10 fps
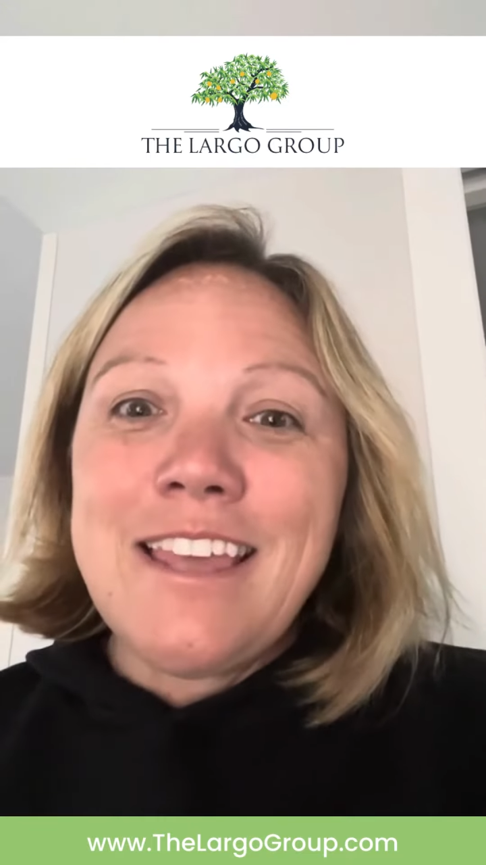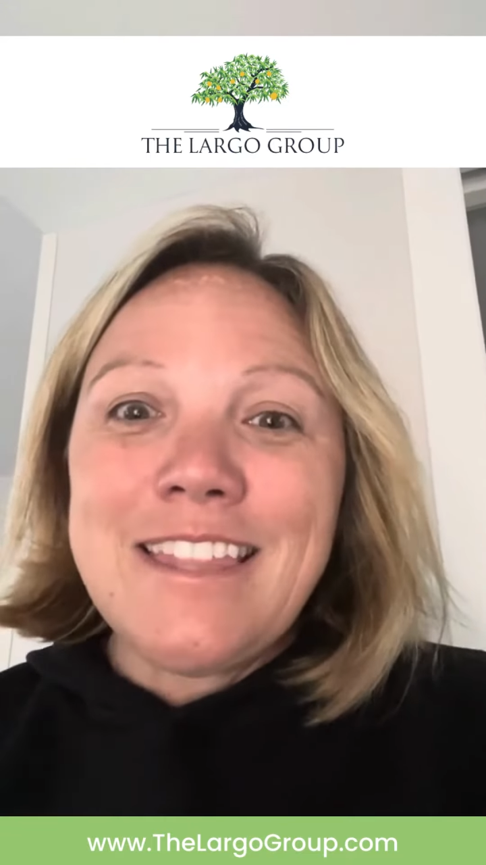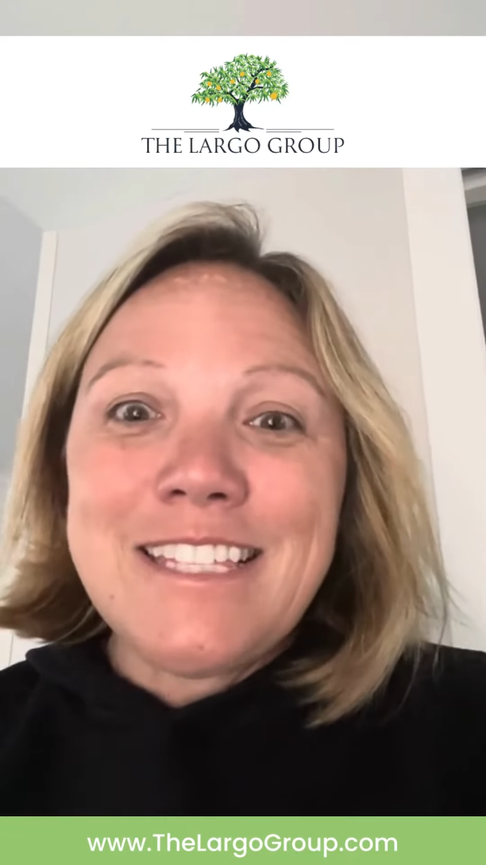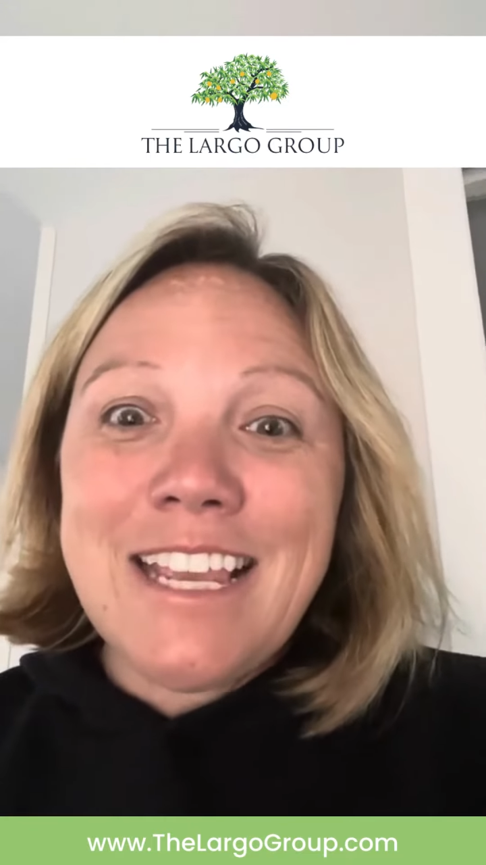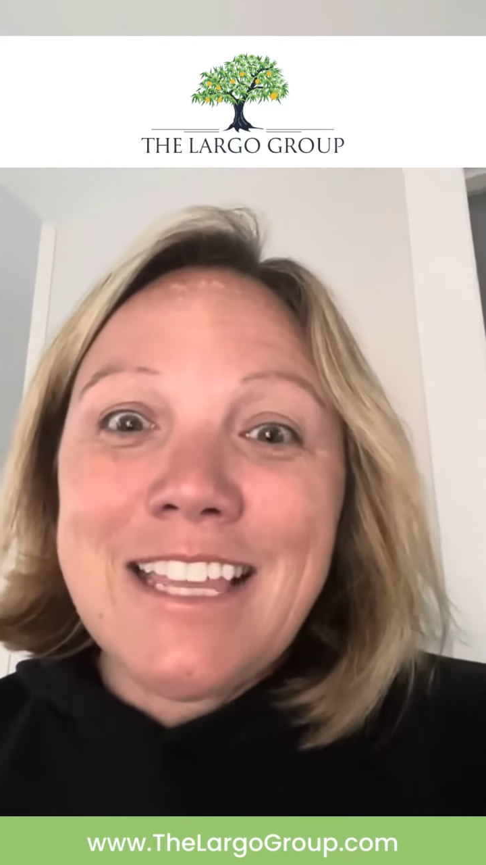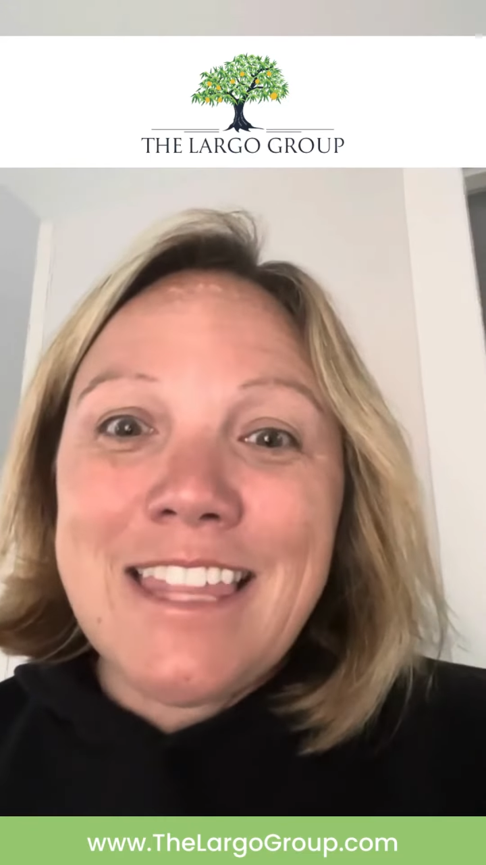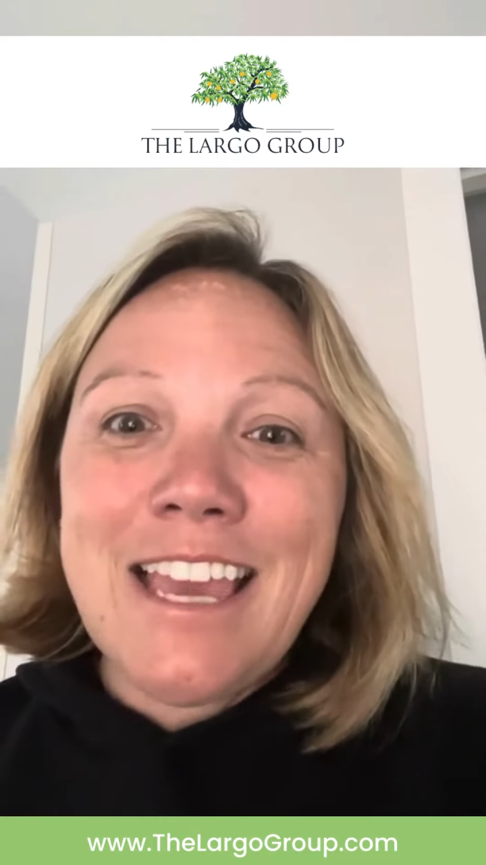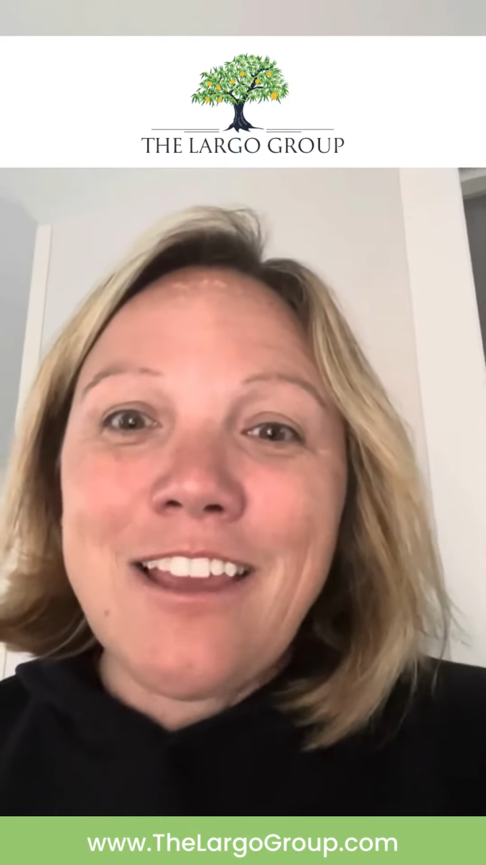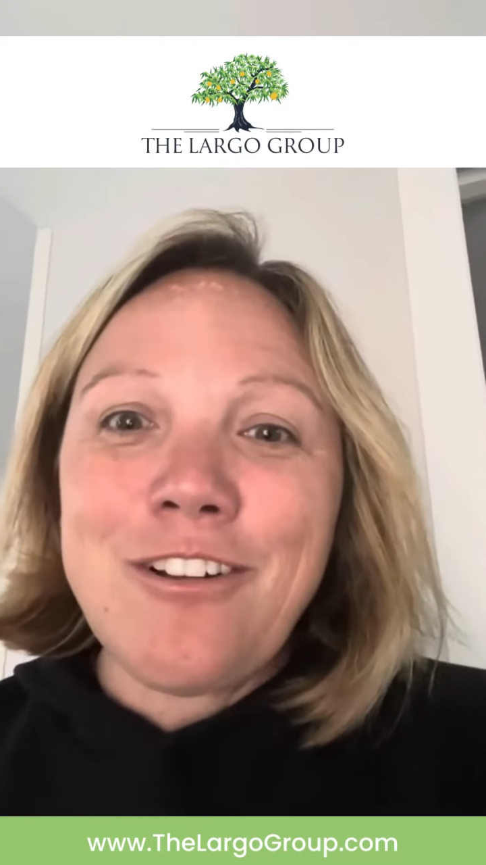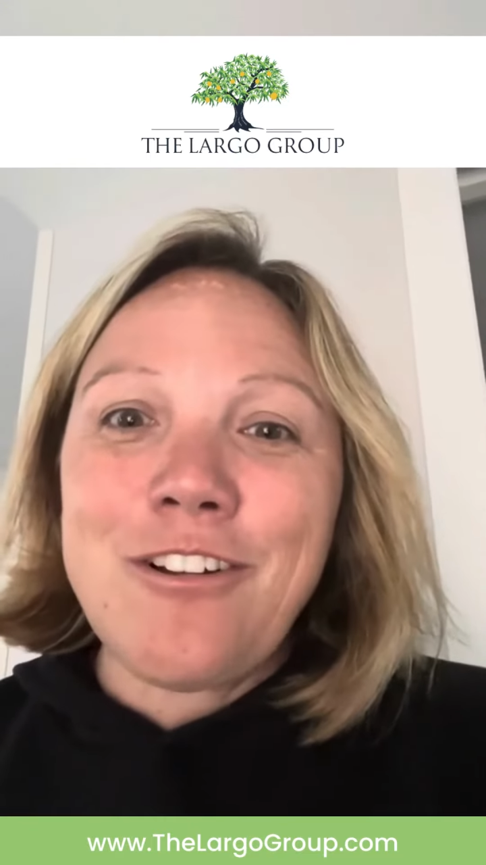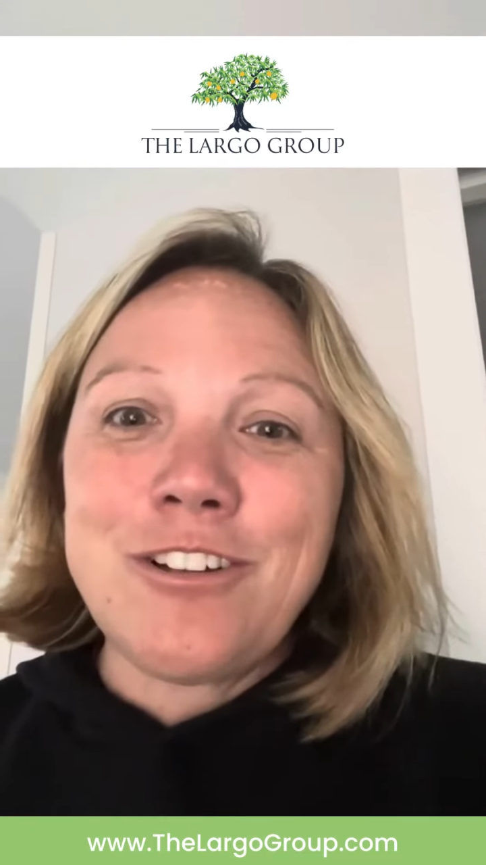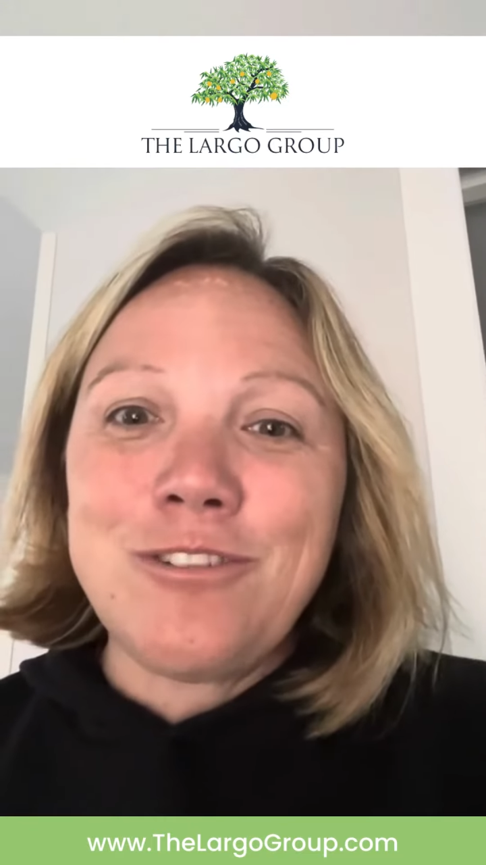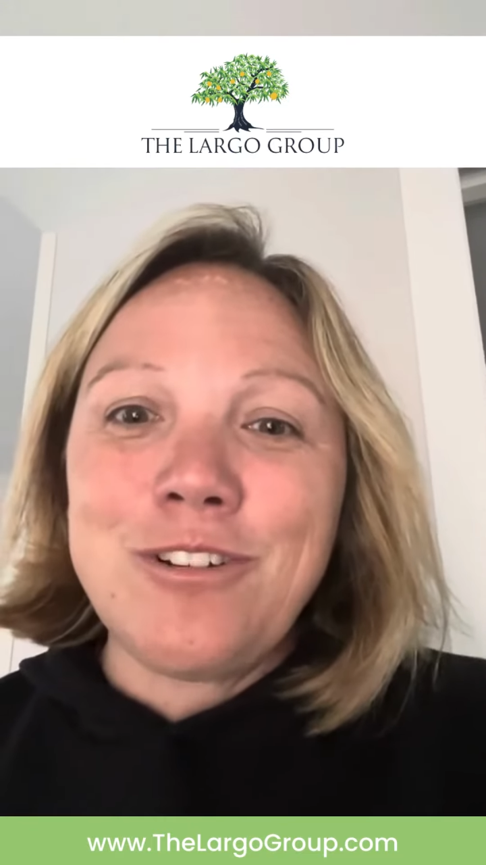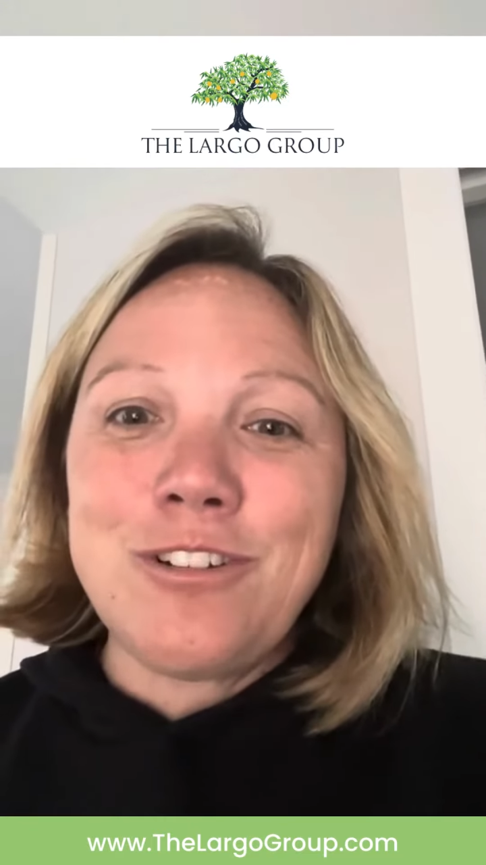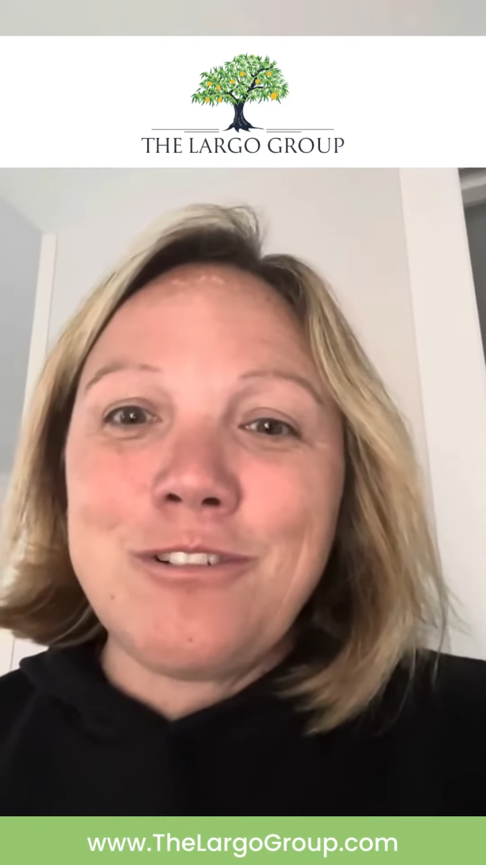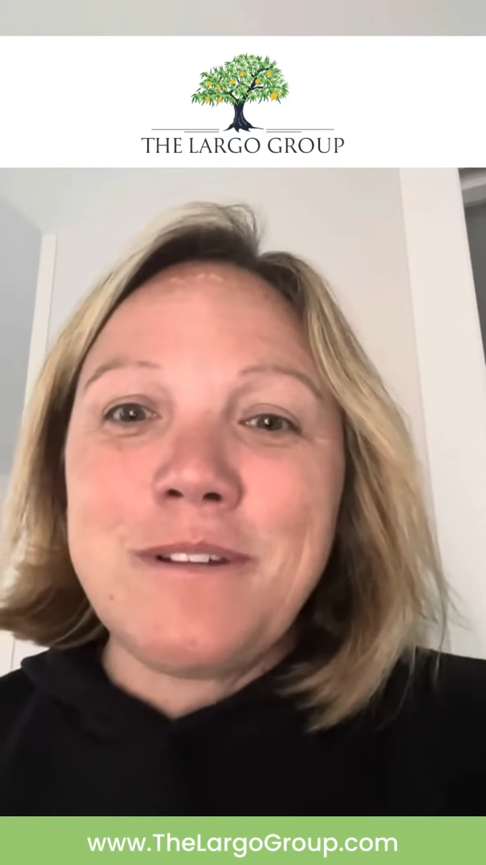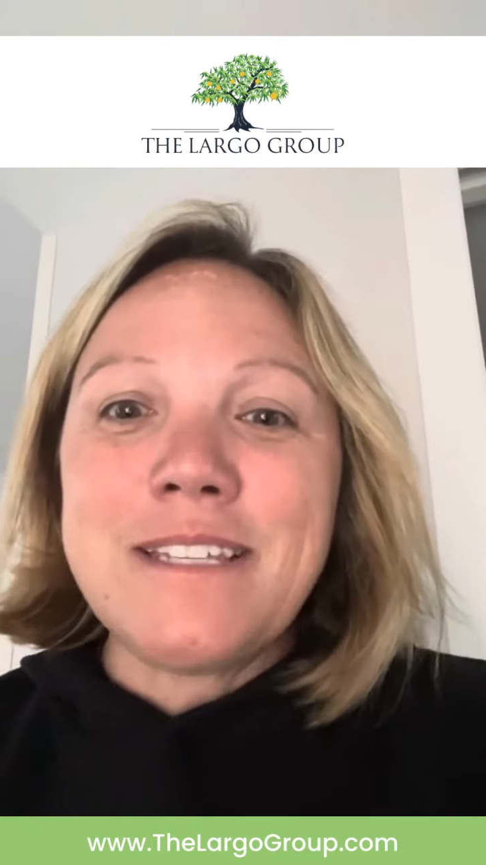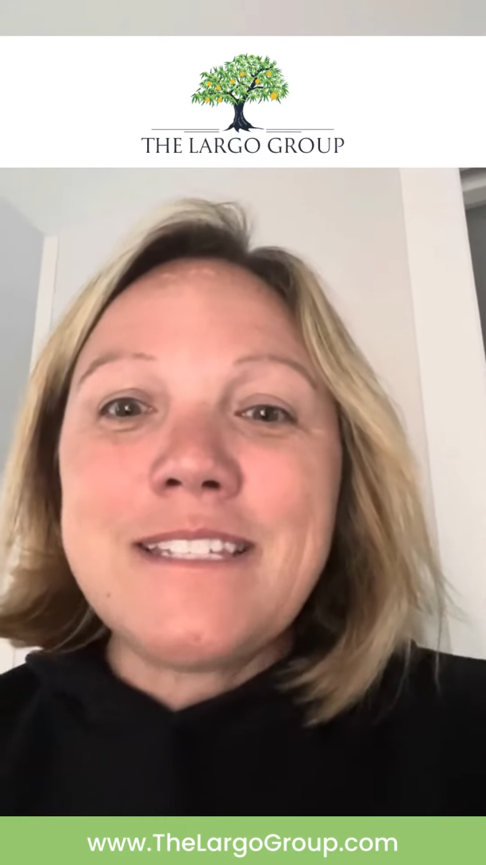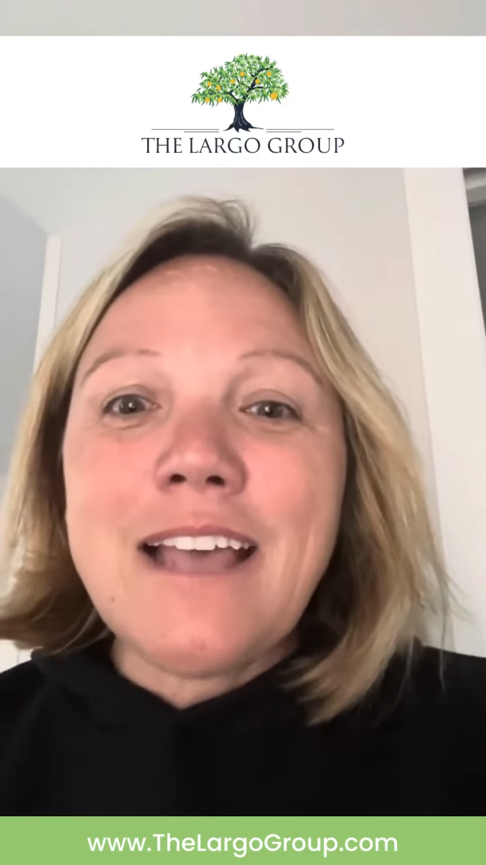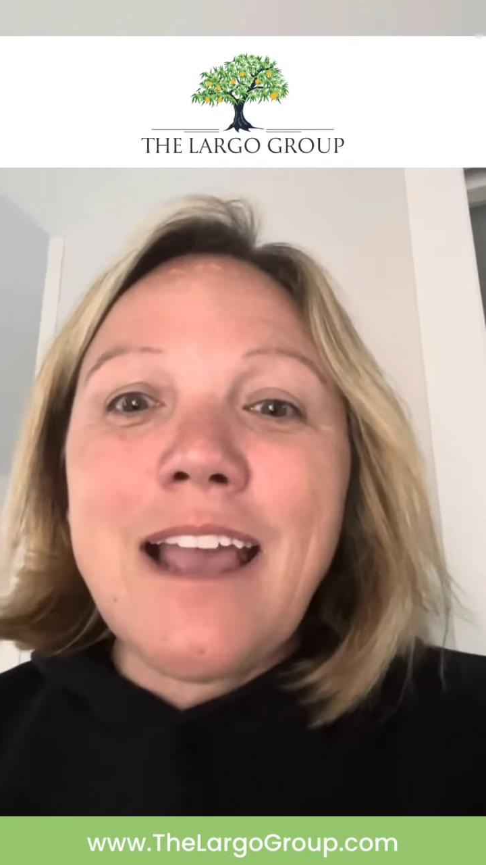The second thing I encourage you to do is
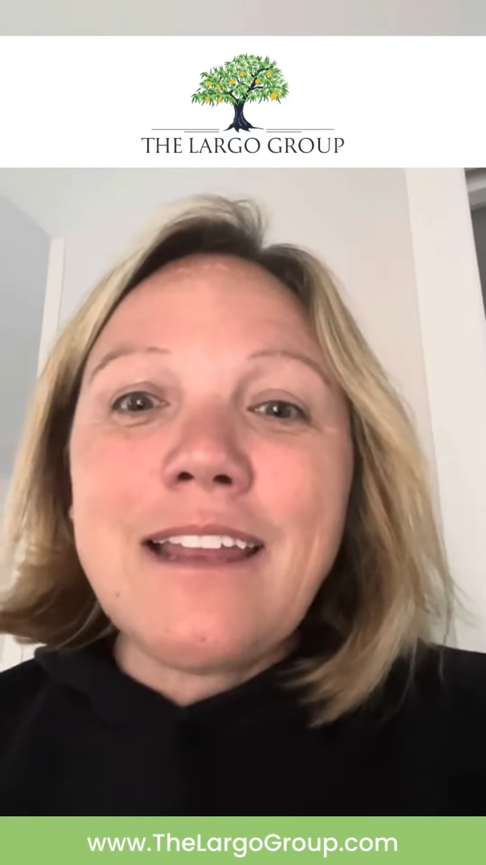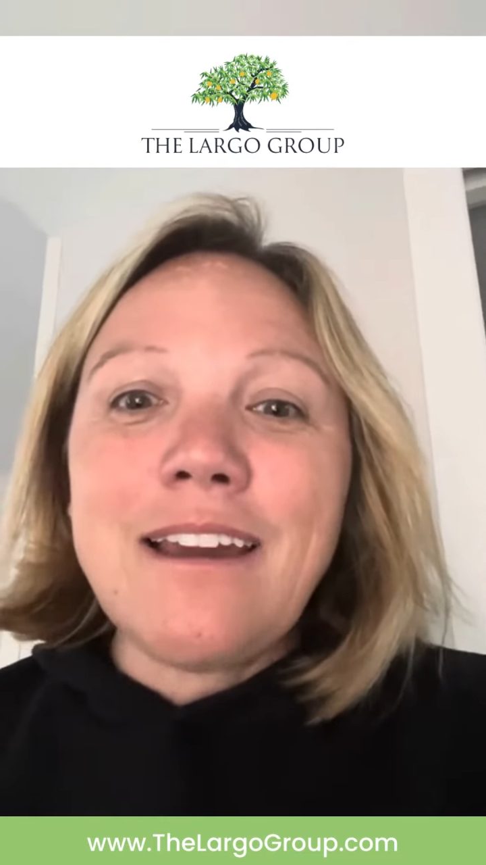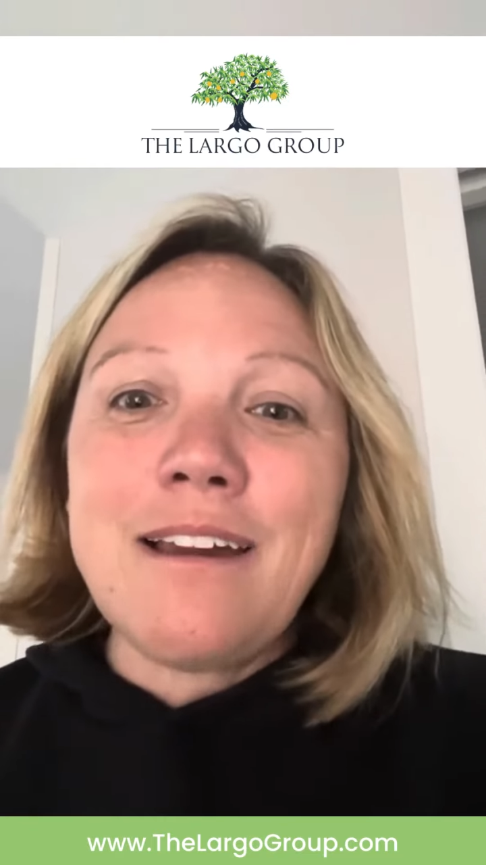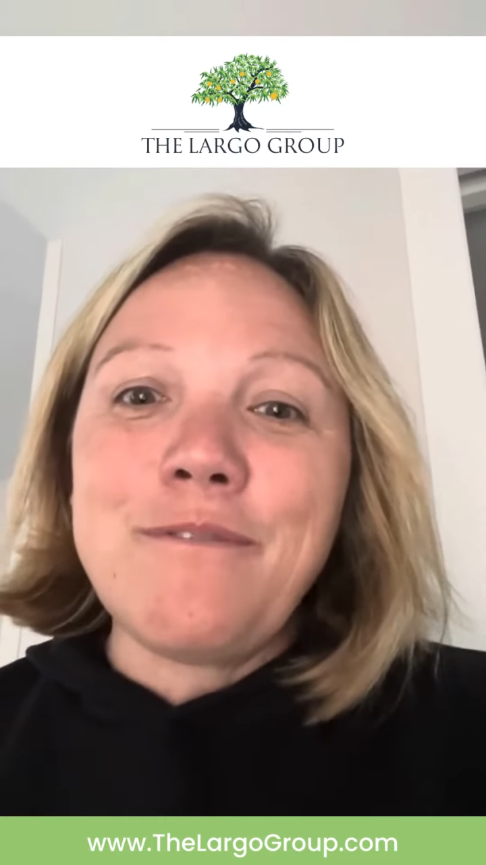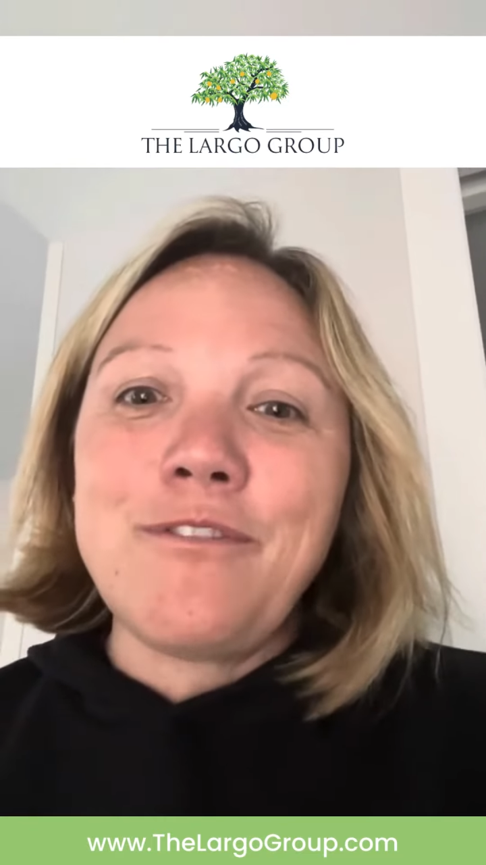sign up